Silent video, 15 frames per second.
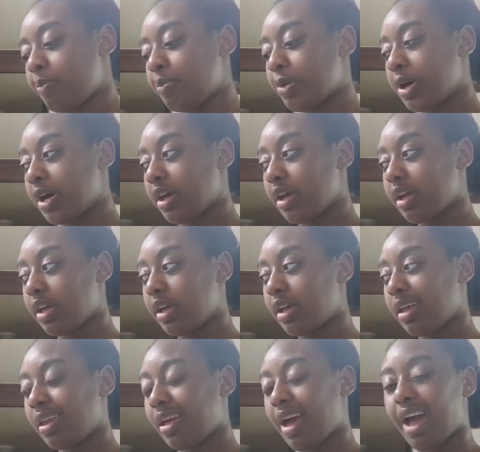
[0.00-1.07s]

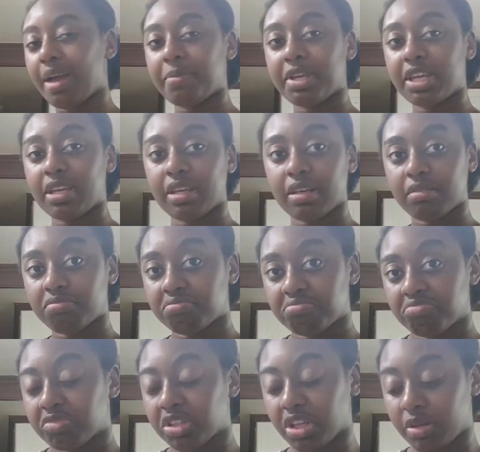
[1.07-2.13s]
But I mean,
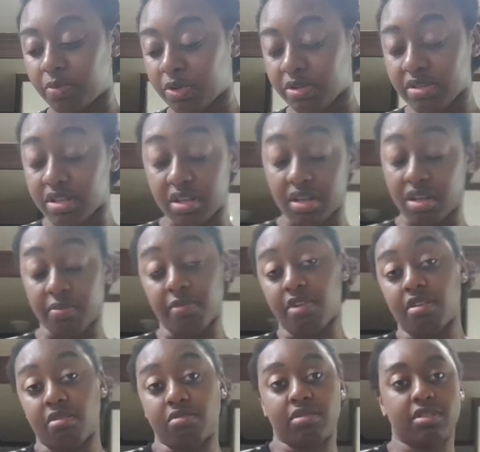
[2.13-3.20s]
good moods are good
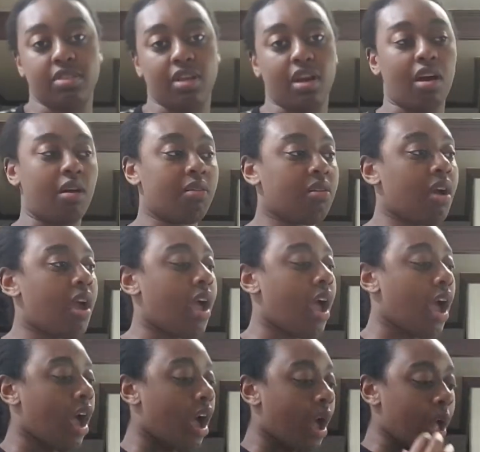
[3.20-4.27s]
moods, you know.
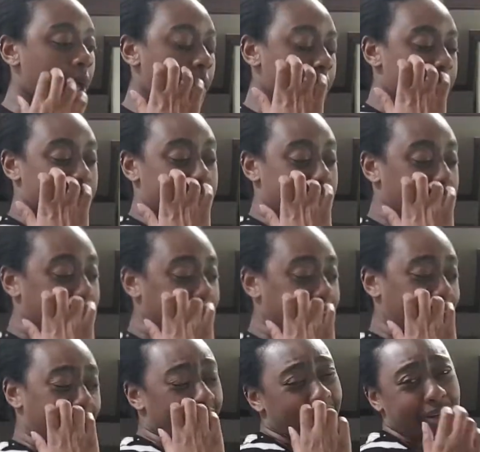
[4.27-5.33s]
You shouldn't
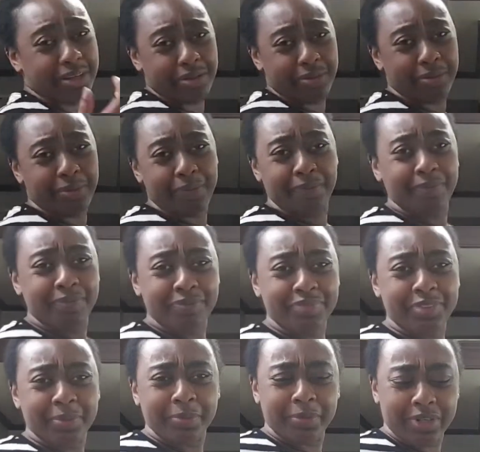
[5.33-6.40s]
really argue
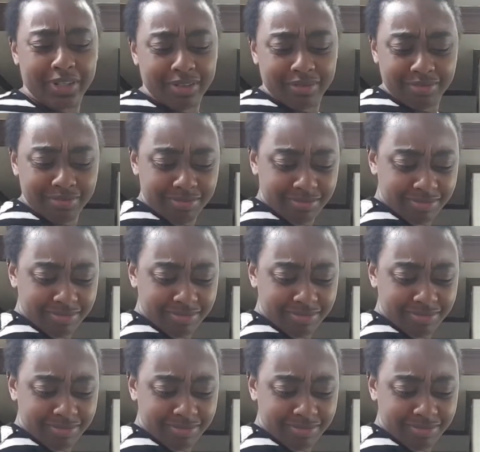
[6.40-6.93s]
when